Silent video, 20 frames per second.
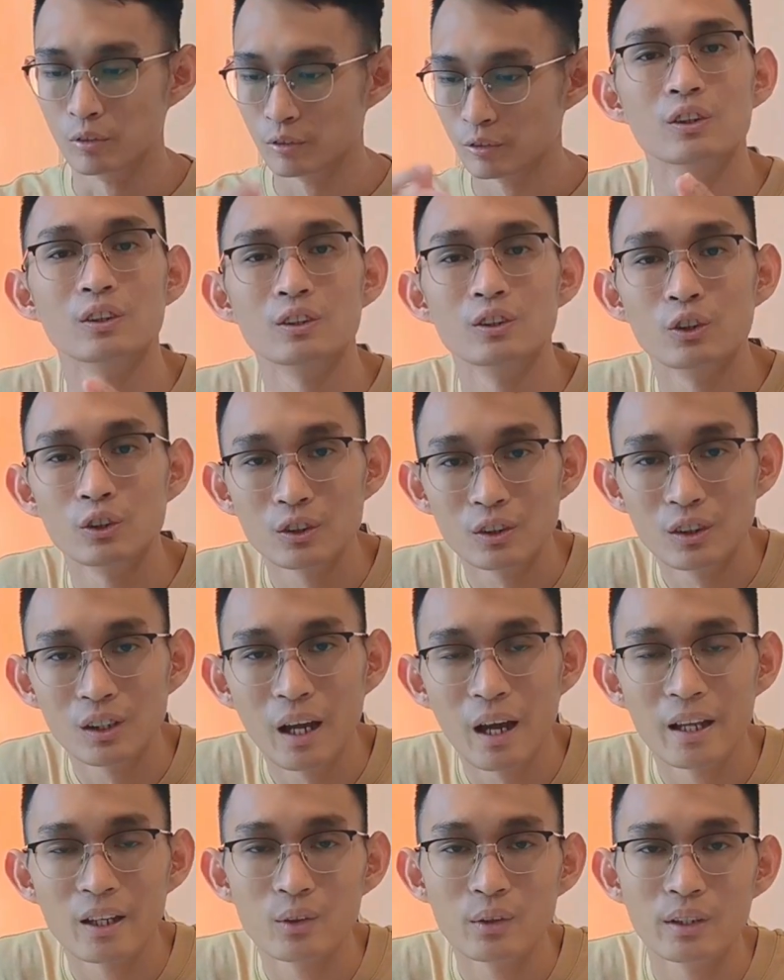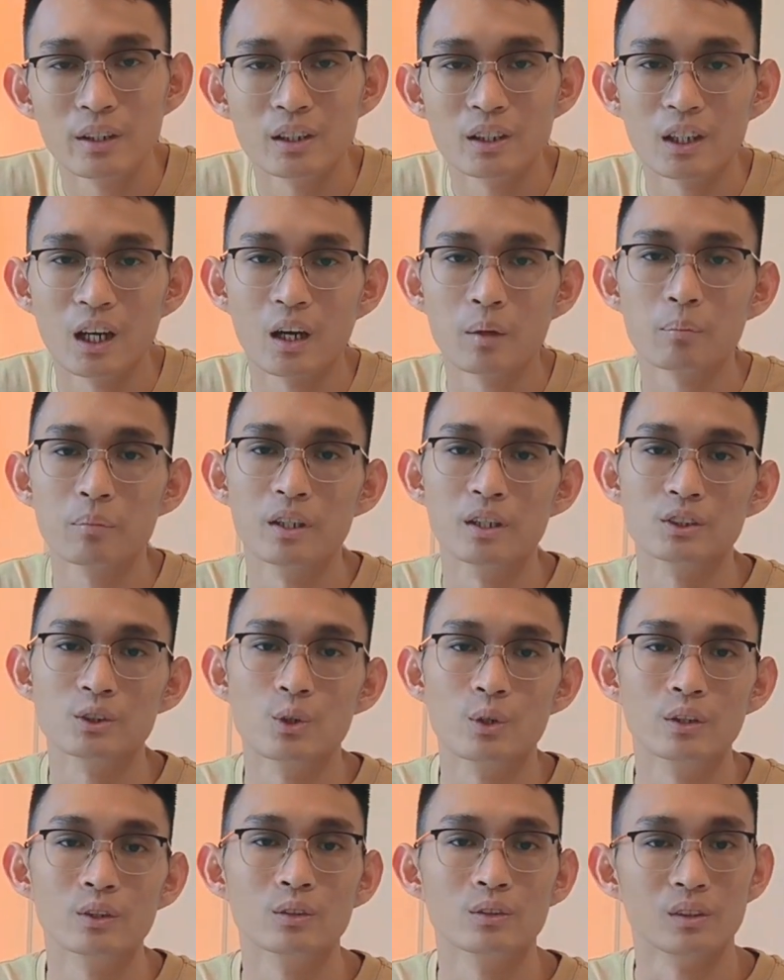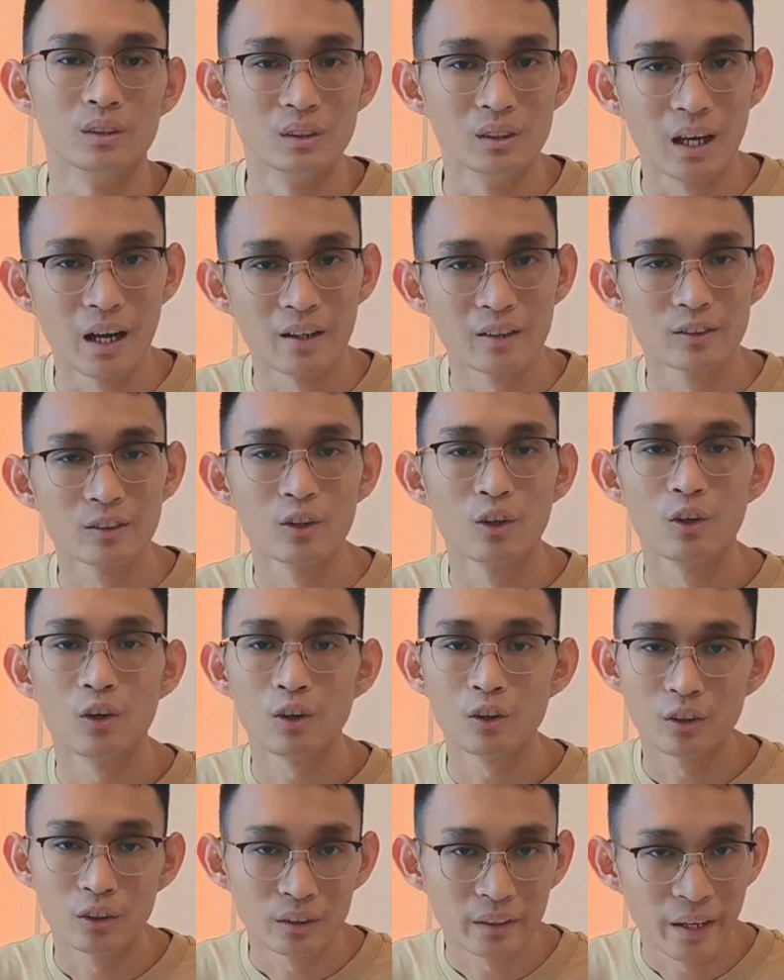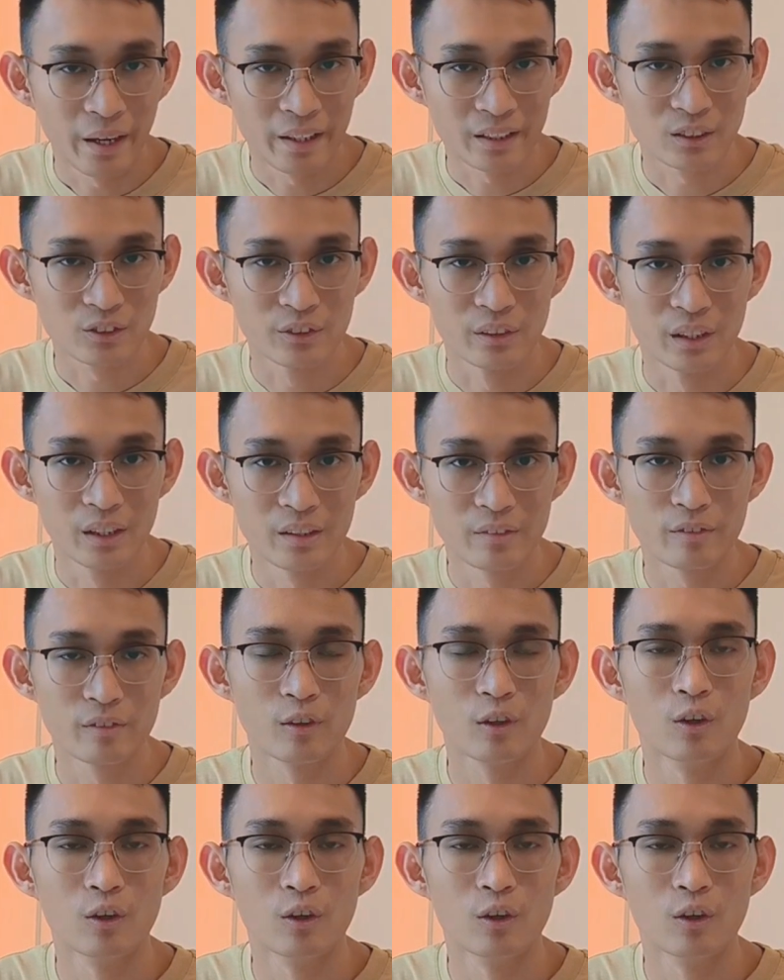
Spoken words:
Your total annual income is going to deduct all your tax relief.